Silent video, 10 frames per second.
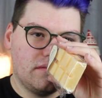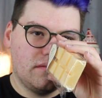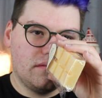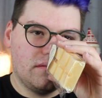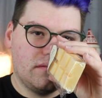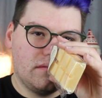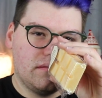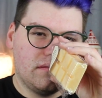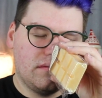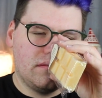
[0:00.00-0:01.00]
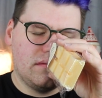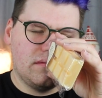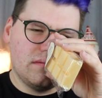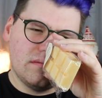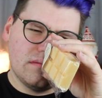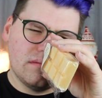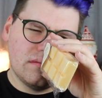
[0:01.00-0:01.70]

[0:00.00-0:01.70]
(no one is talking)